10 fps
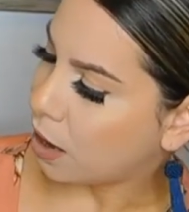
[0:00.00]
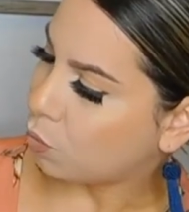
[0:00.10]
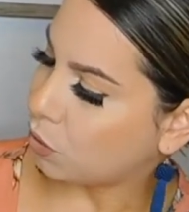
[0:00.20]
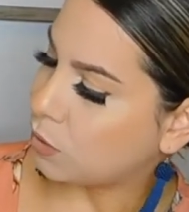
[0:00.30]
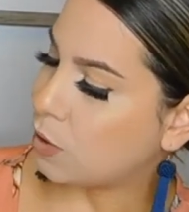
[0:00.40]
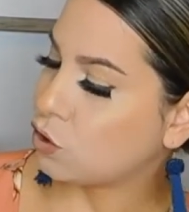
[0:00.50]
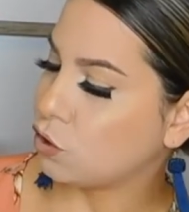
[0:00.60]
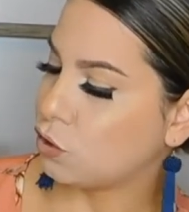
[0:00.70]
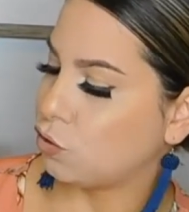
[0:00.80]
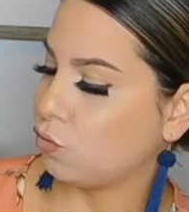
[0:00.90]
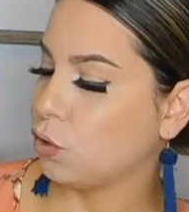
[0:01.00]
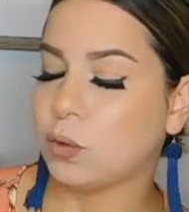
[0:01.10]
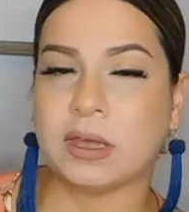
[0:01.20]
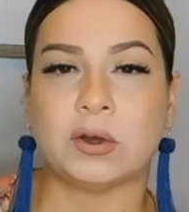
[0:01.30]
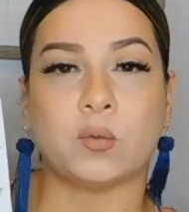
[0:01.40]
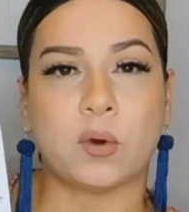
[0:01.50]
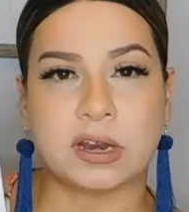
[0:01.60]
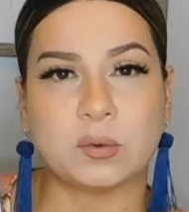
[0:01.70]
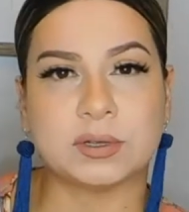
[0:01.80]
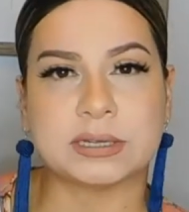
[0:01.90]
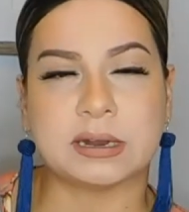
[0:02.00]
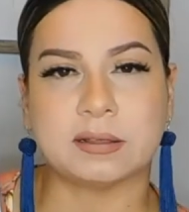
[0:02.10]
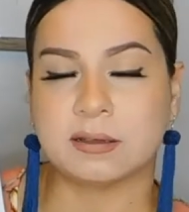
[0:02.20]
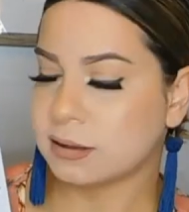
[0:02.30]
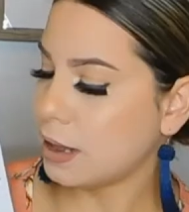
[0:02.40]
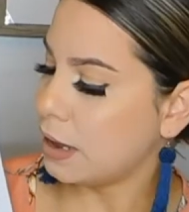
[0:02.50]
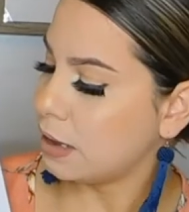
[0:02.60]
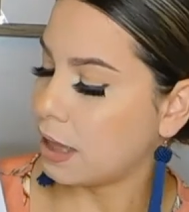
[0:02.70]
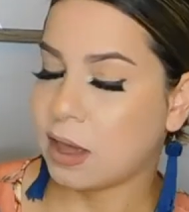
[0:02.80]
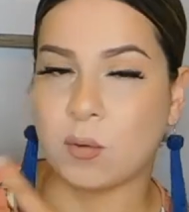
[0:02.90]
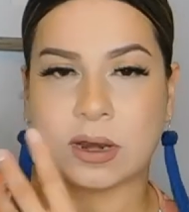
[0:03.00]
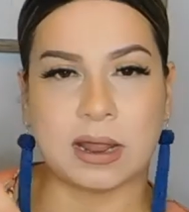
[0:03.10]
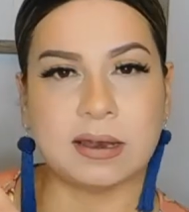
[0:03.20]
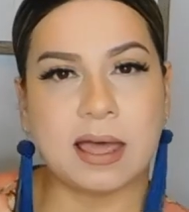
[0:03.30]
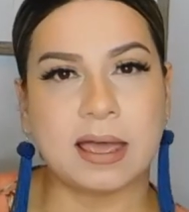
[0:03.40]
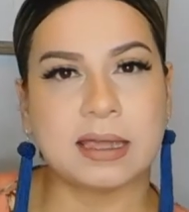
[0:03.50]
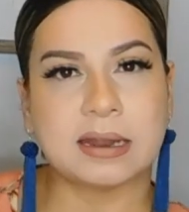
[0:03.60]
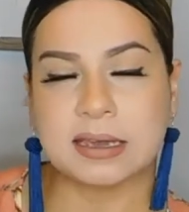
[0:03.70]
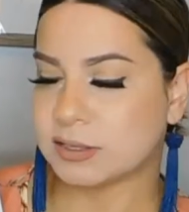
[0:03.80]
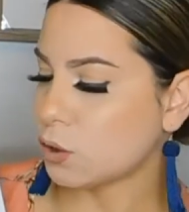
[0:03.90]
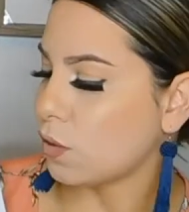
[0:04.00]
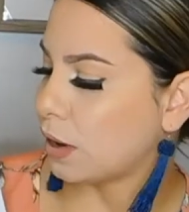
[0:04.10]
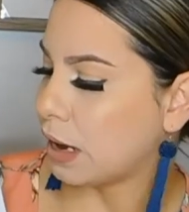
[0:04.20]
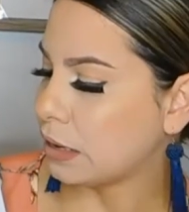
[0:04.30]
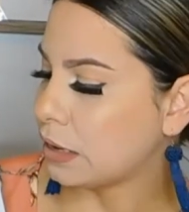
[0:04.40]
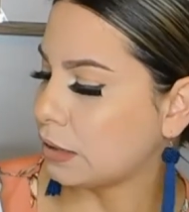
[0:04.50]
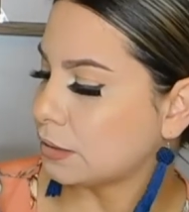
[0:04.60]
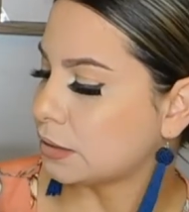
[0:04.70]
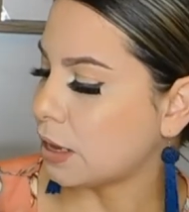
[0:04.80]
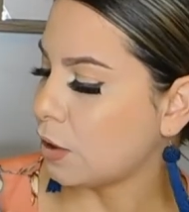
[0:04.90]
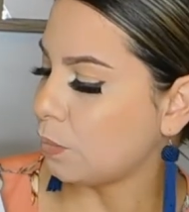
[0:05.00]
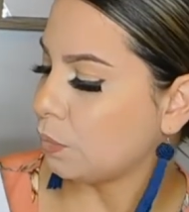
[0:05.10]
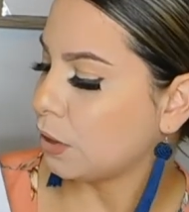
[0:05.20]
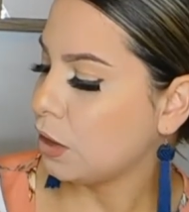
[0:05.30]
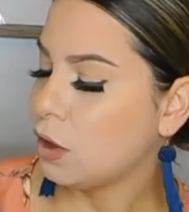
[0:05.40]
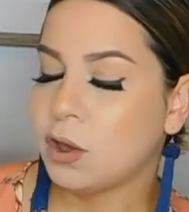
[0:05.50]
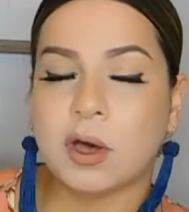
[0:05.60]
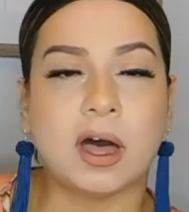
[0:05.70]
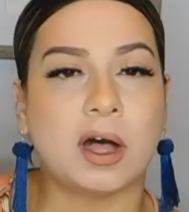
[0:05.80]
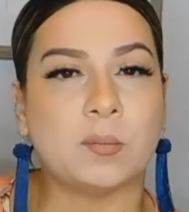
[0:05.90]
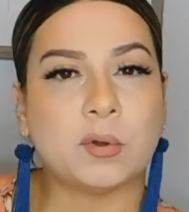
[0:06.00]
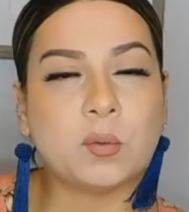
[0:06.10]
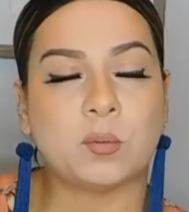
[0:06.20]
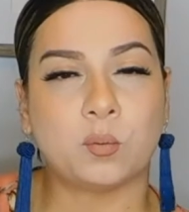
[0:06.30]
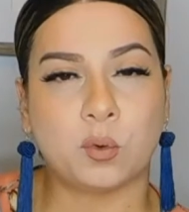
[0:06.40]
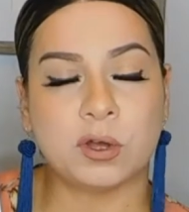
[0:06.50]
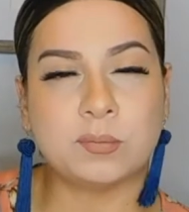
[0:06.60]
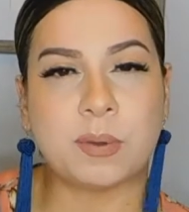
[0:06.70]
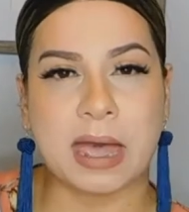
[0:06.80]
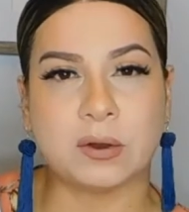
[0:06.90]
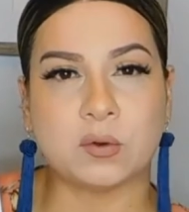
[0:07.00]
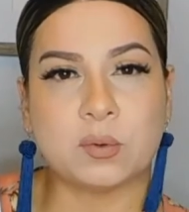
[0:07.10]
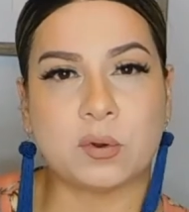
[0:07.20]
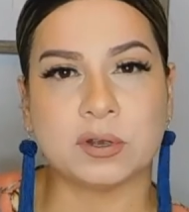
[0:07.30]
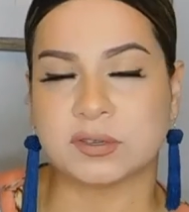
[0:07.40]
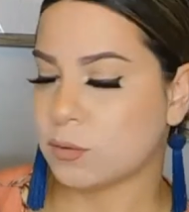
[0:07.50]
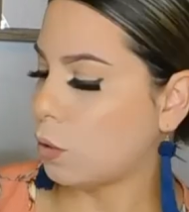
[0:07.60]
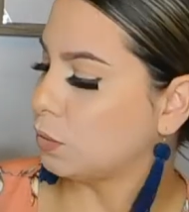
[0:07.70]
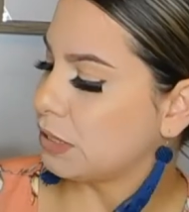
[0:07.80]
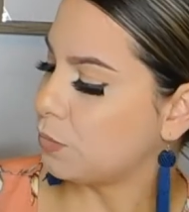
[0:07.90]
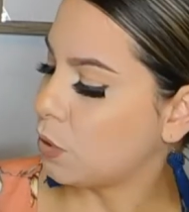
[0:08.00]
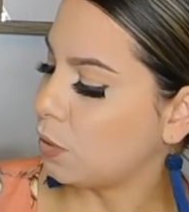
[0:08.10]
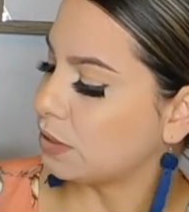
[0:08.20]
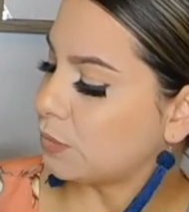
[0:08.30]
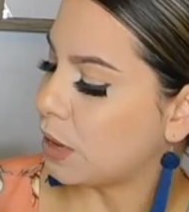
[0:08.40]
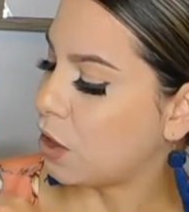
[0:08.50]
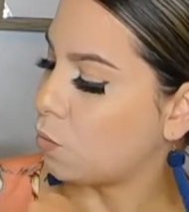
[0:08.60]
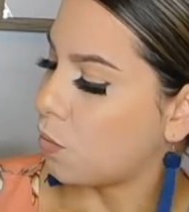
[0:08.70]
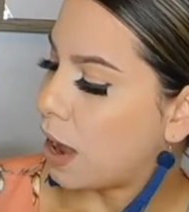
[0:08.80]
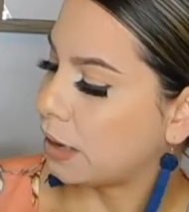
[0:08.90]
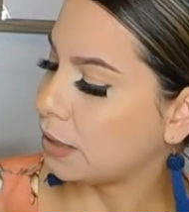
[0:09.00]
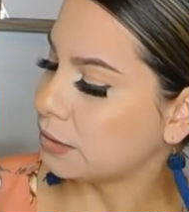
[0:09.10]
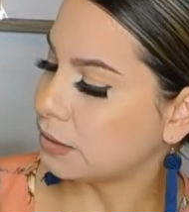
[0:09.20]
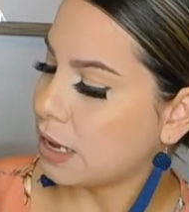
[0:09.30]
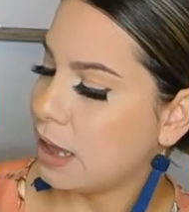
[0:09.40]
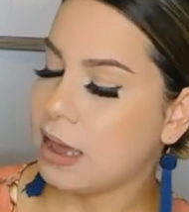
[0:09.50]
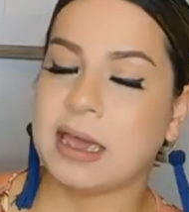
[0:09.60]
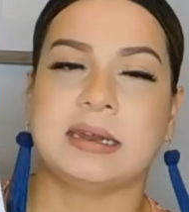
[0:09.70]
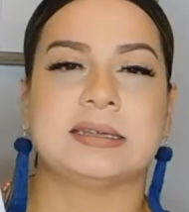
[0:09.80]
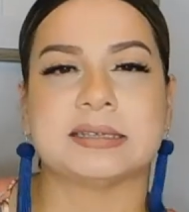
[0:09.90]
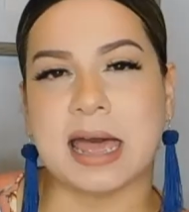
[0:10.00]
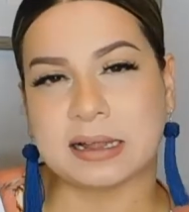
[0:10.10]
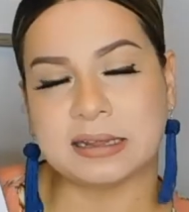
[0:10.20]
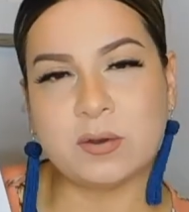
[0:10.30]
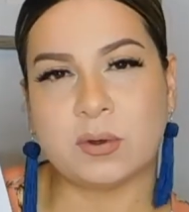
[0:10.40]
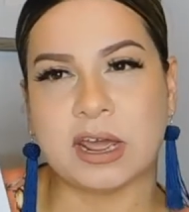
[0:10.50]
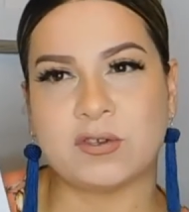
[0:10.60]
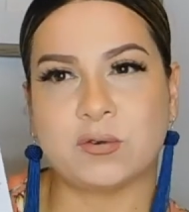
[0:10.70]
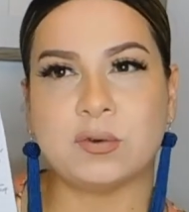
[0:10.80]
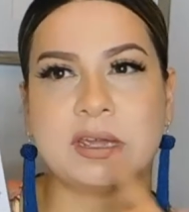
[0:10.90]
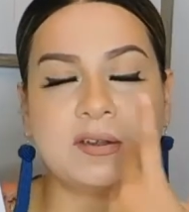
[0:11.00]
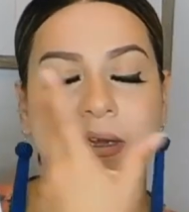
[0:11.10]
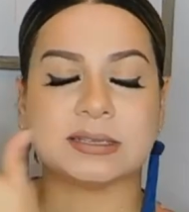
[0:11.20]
pretty much just drew in what it was going to look like. I went online. I saw that I needed some wood panel boards from Home Depot and some L brackets. And exactly what I drew here is